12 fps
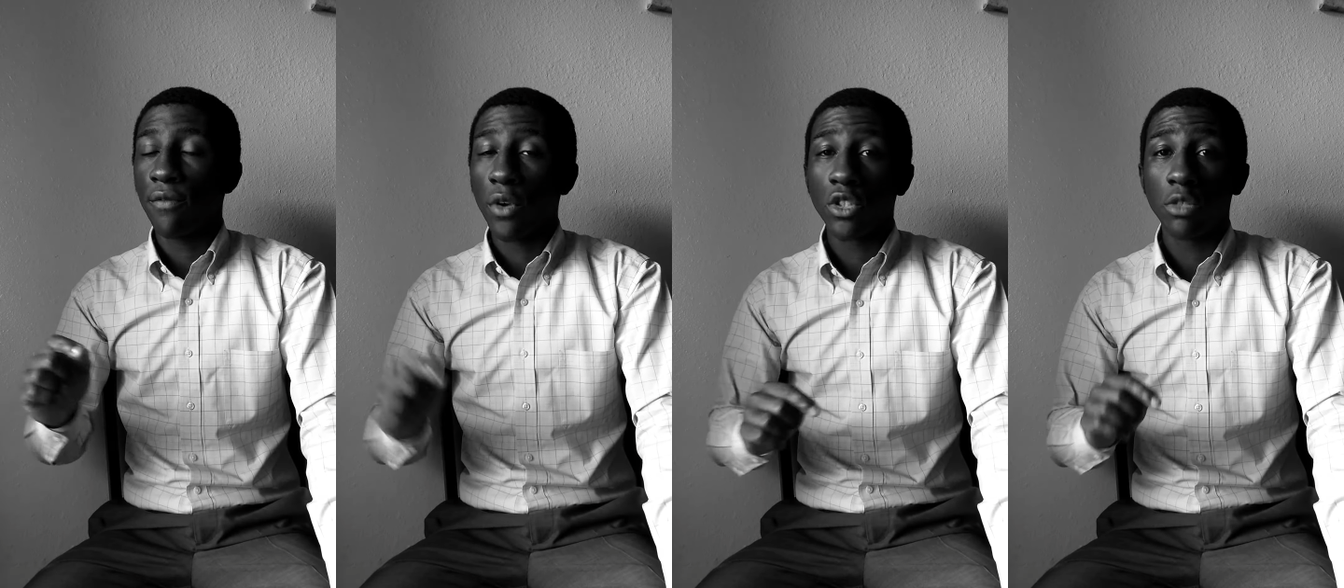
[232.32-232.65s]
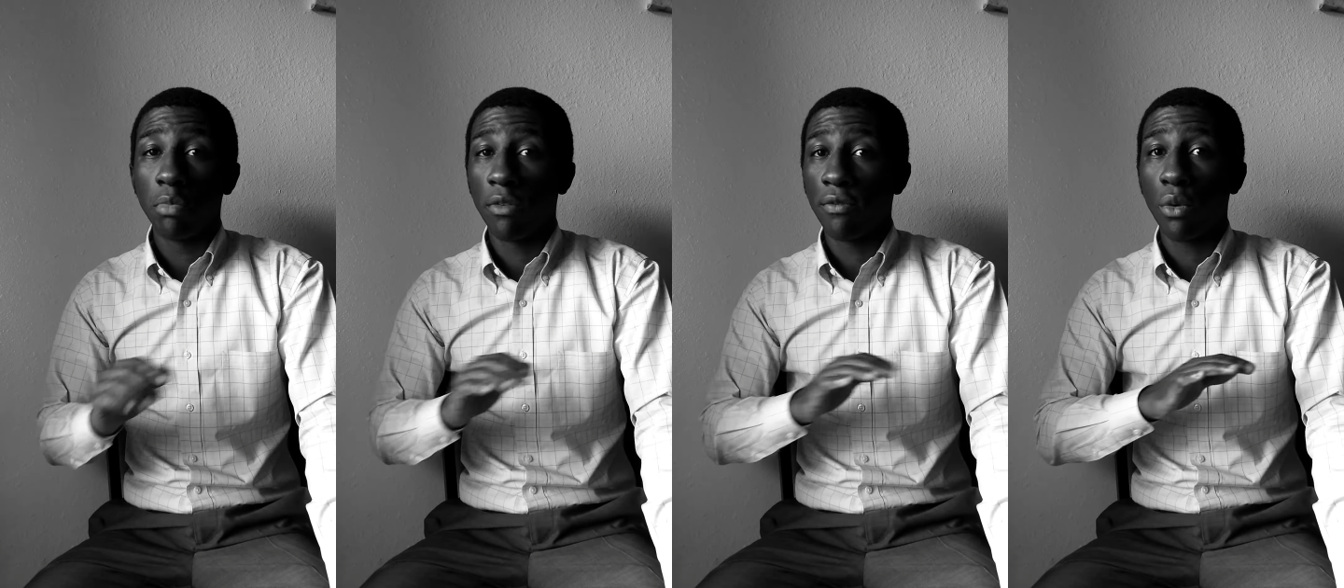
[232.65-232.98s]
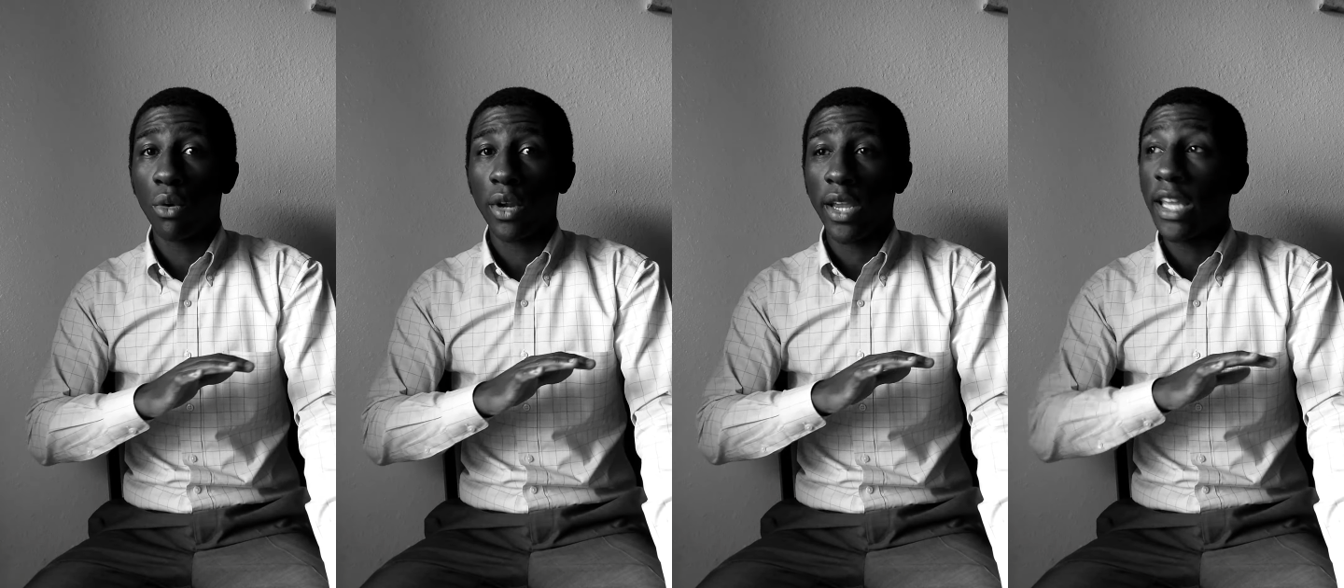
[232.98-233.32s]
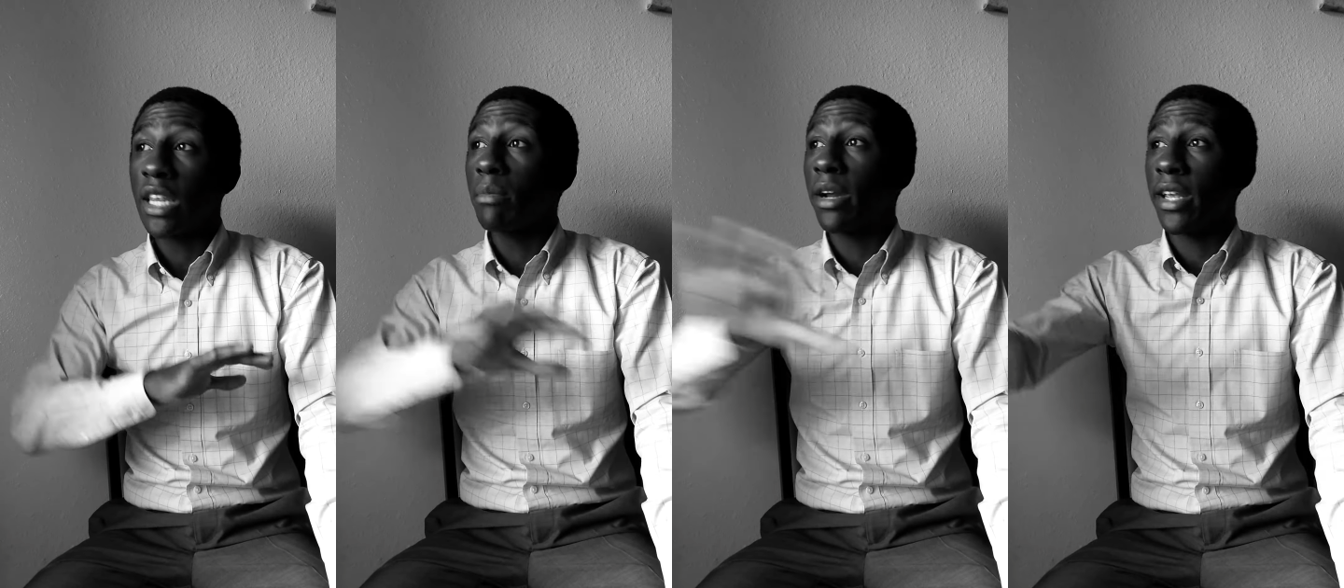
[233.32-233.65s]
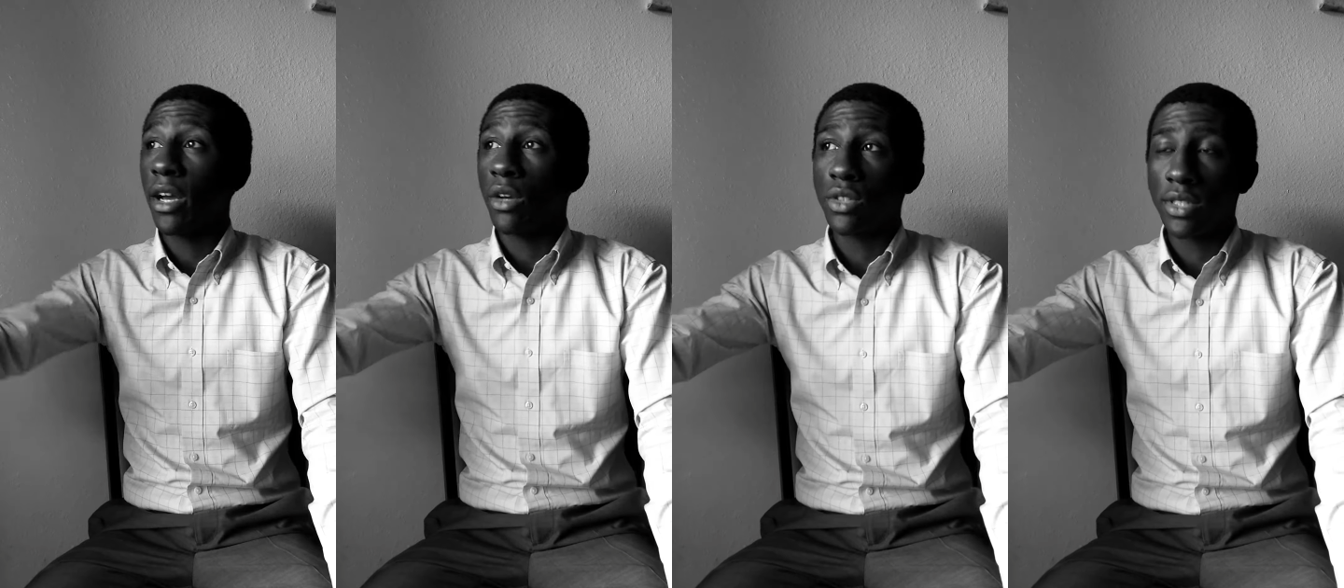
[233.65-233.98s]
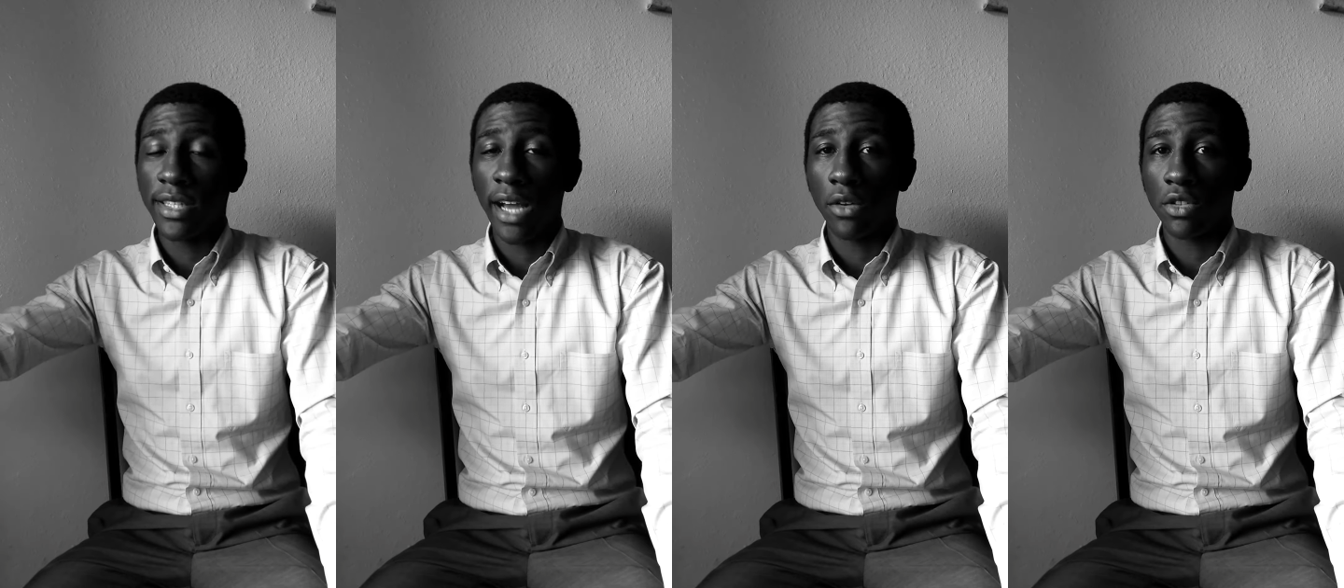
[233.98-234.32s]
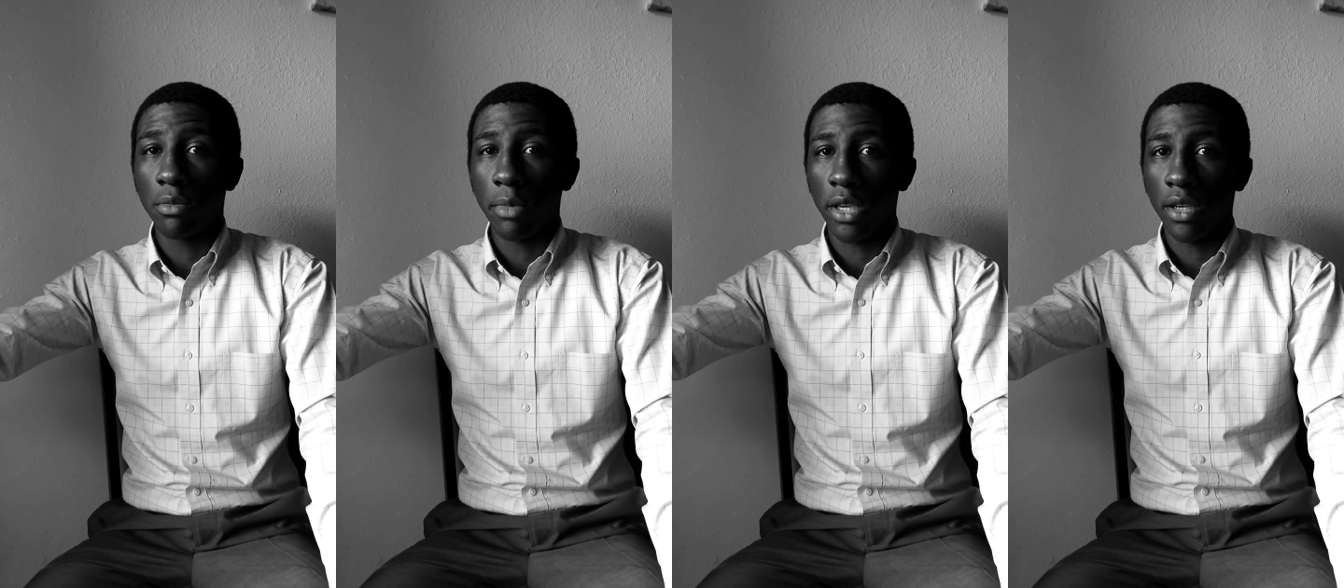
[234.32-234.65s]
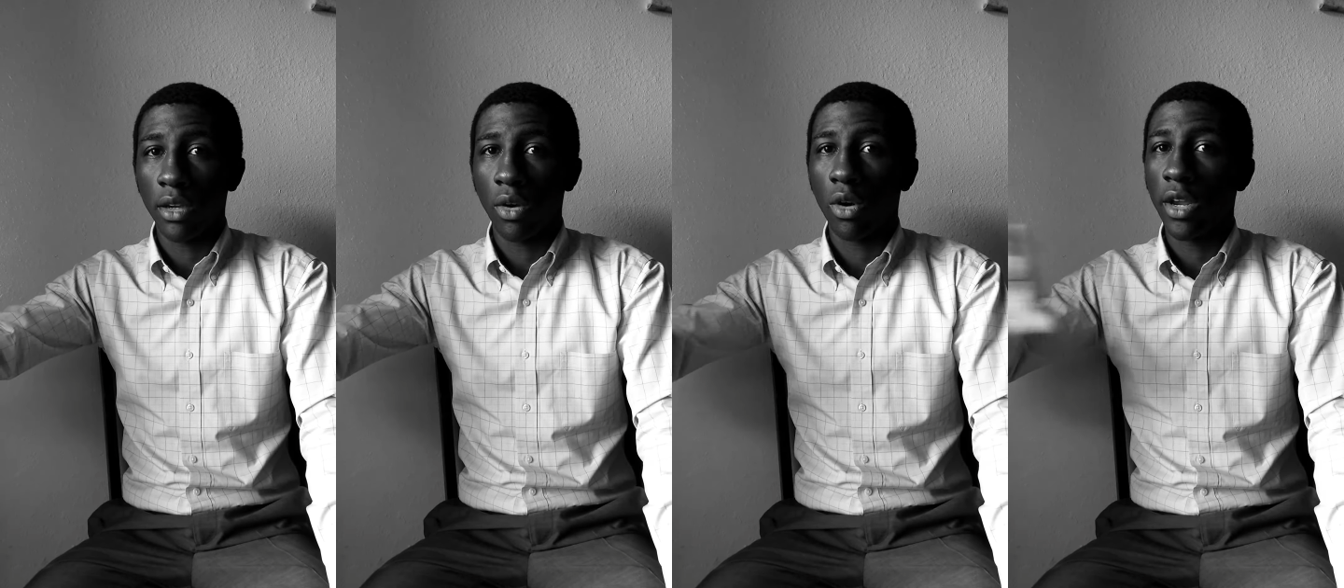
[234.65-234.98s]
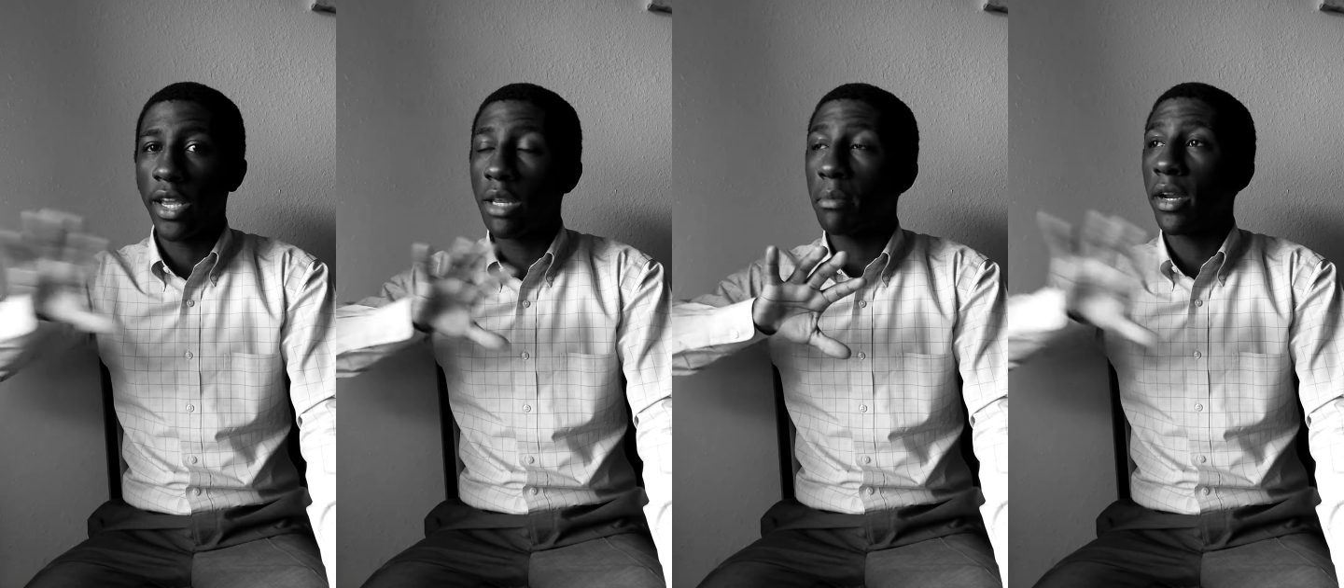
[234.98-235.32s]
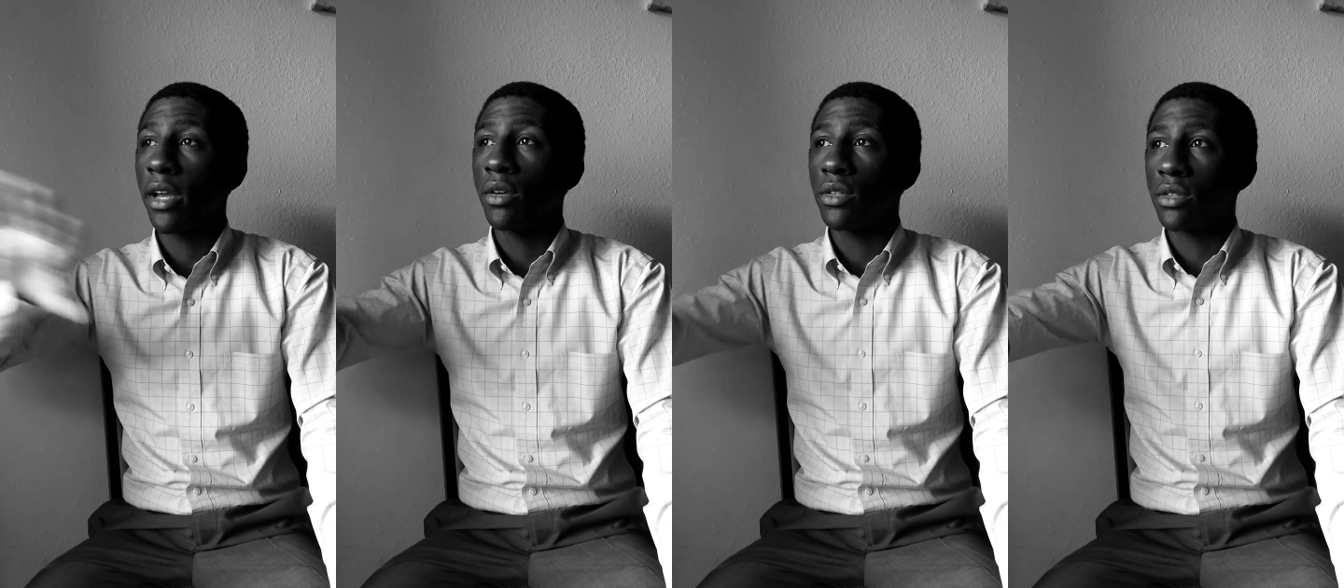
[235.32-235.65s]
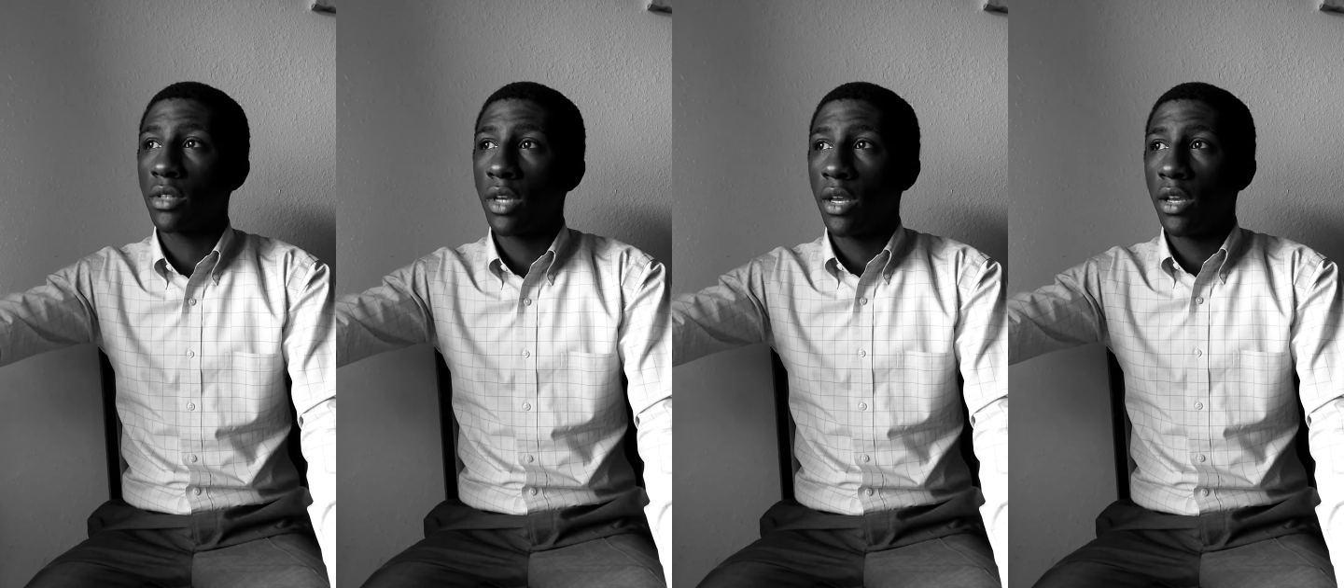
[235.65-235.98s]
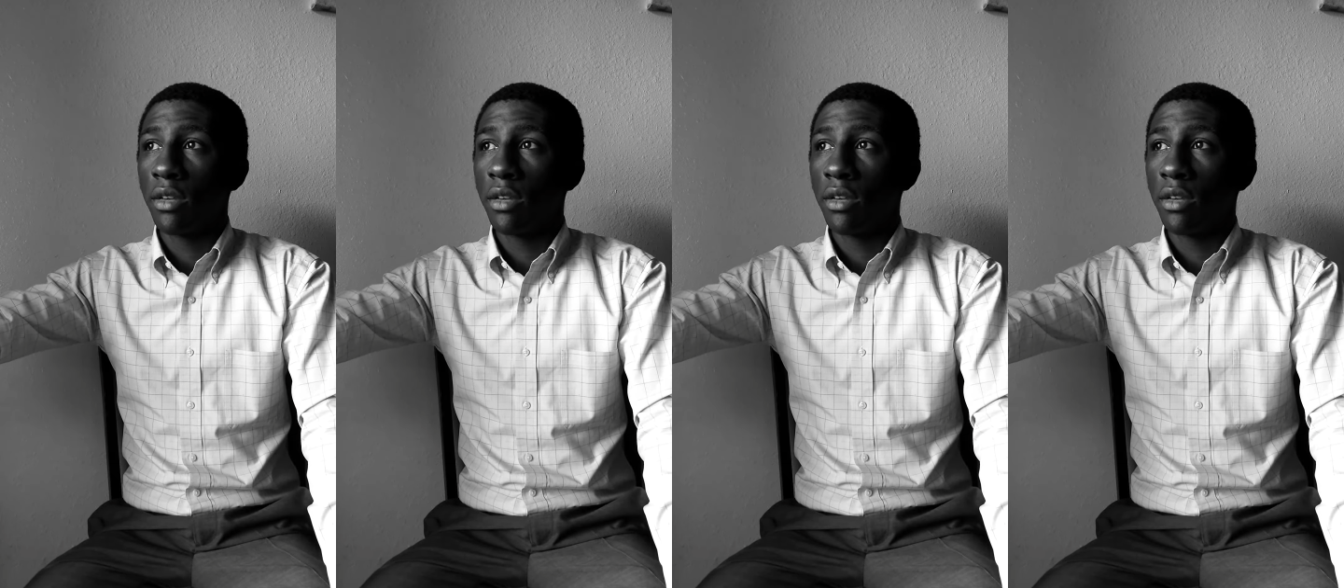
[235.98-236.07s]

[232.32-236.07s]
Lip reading: first, before anybody else doubts me or anybody else